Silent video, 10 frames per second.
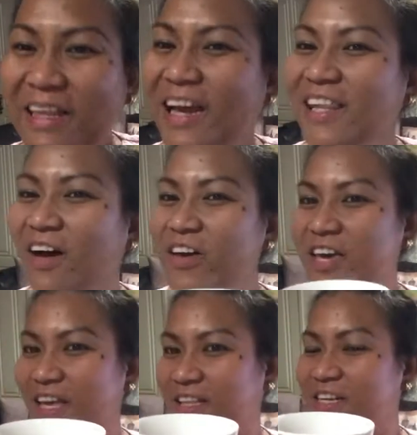I like
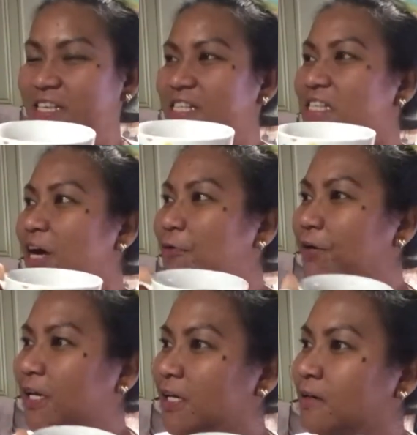it because it's not
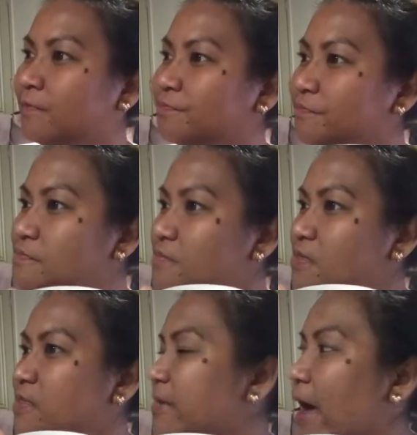really
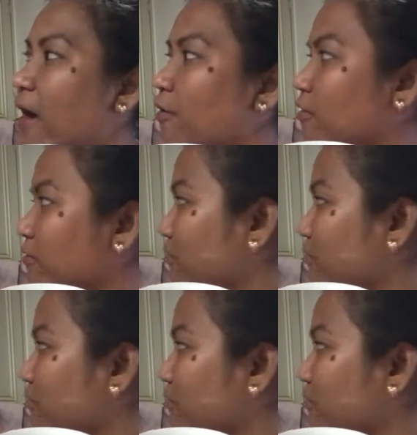sour.